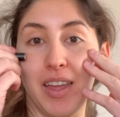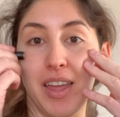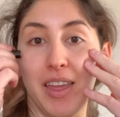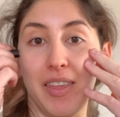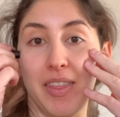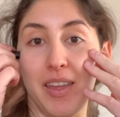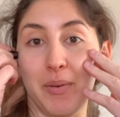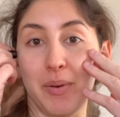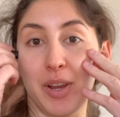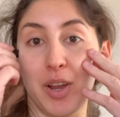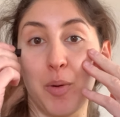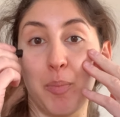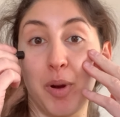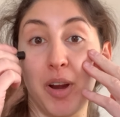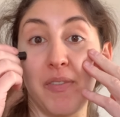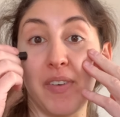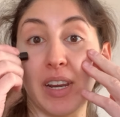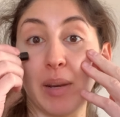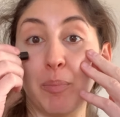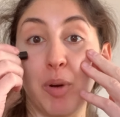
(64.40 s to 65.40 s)
There we go,
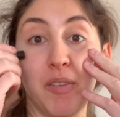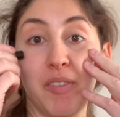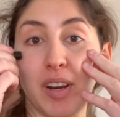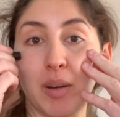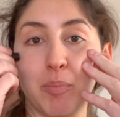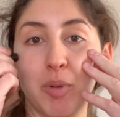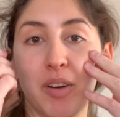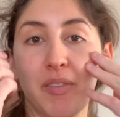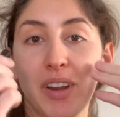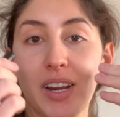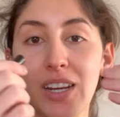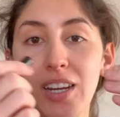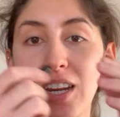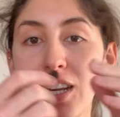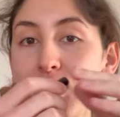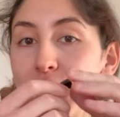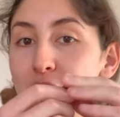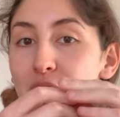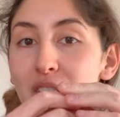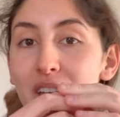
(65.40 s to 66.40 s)
perfect.
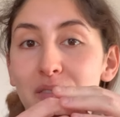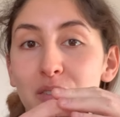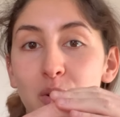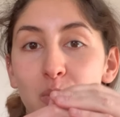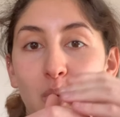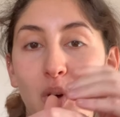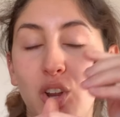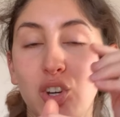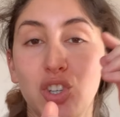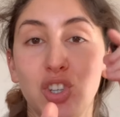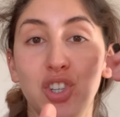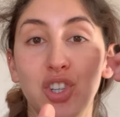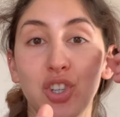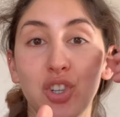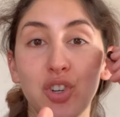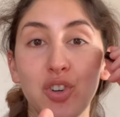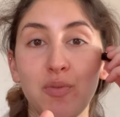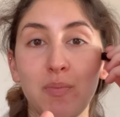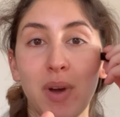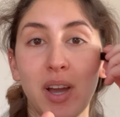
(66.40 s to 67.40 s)
And you never want
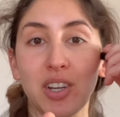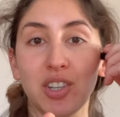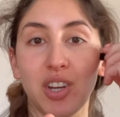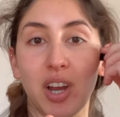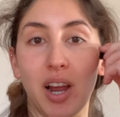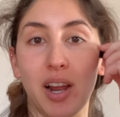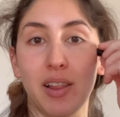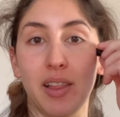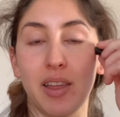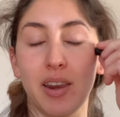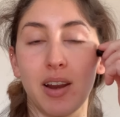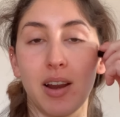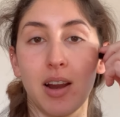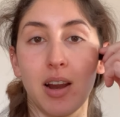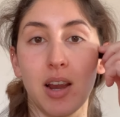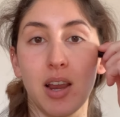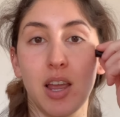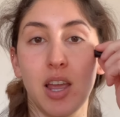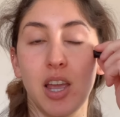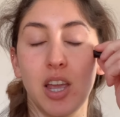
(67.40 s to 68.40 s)
too much highlighter,
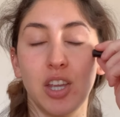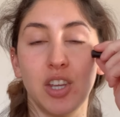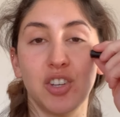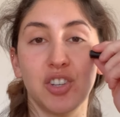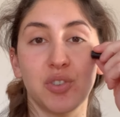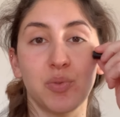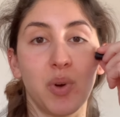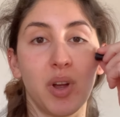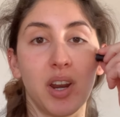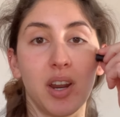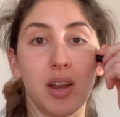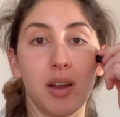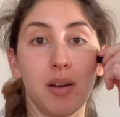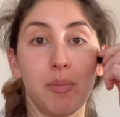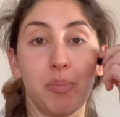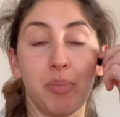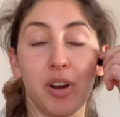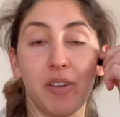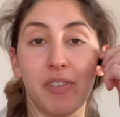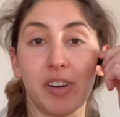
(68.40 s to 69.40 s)
you just want a
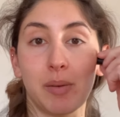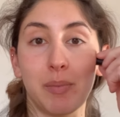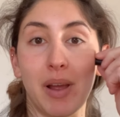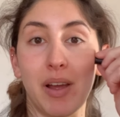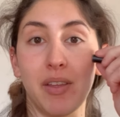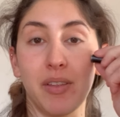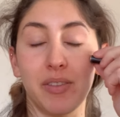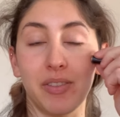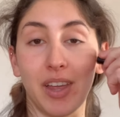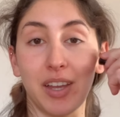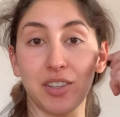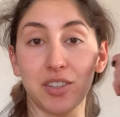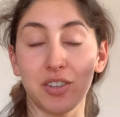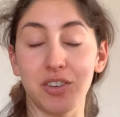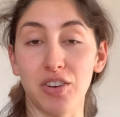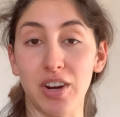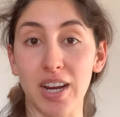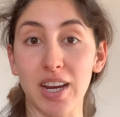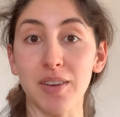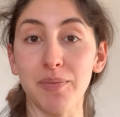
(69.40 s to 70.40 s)
perfect amount. That's
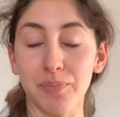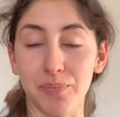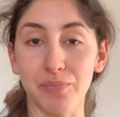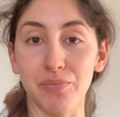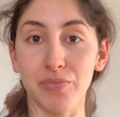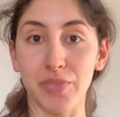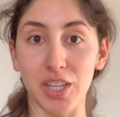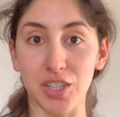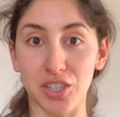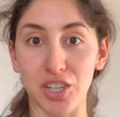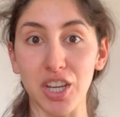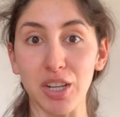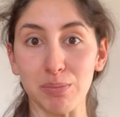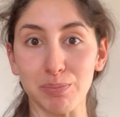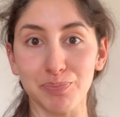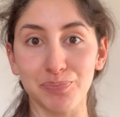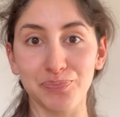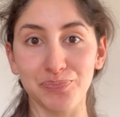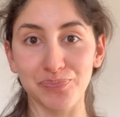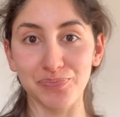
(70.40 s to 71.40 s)
great, that's good.
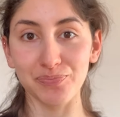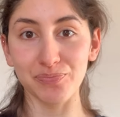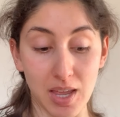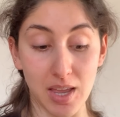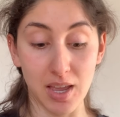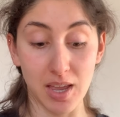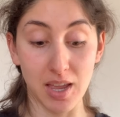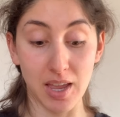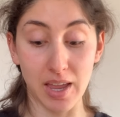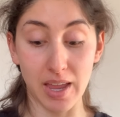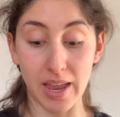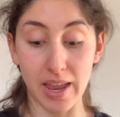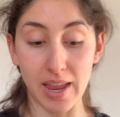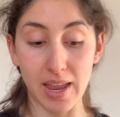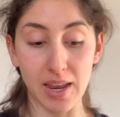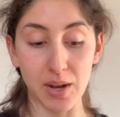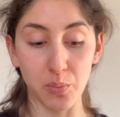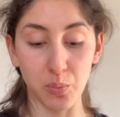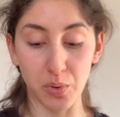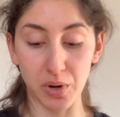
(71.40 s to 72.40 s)

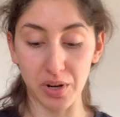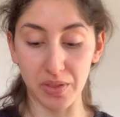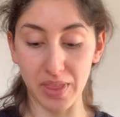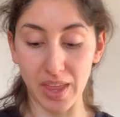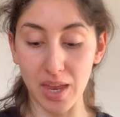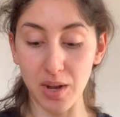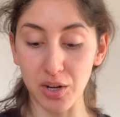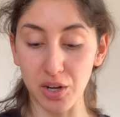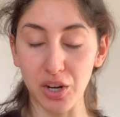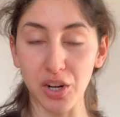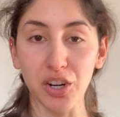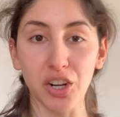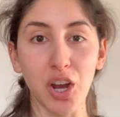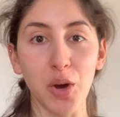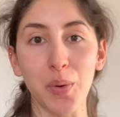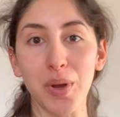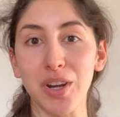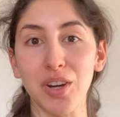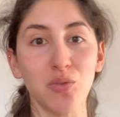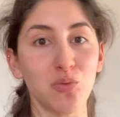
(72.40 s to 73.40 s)
And we're then gonna go
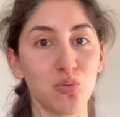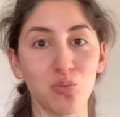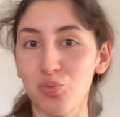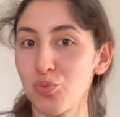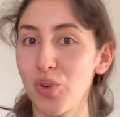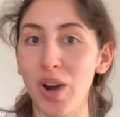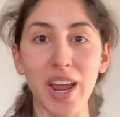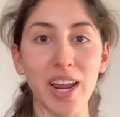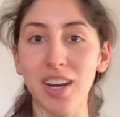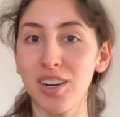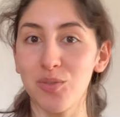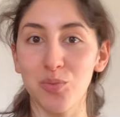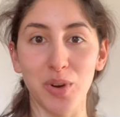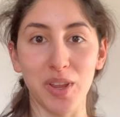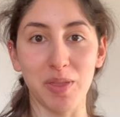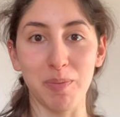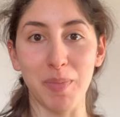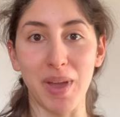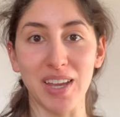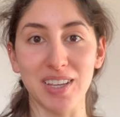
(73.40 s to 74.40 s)
in right with
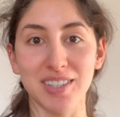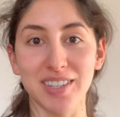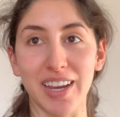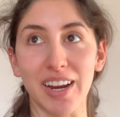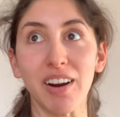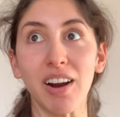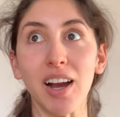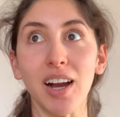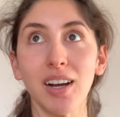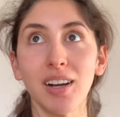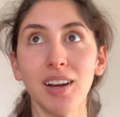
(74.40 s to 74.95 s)
mascara.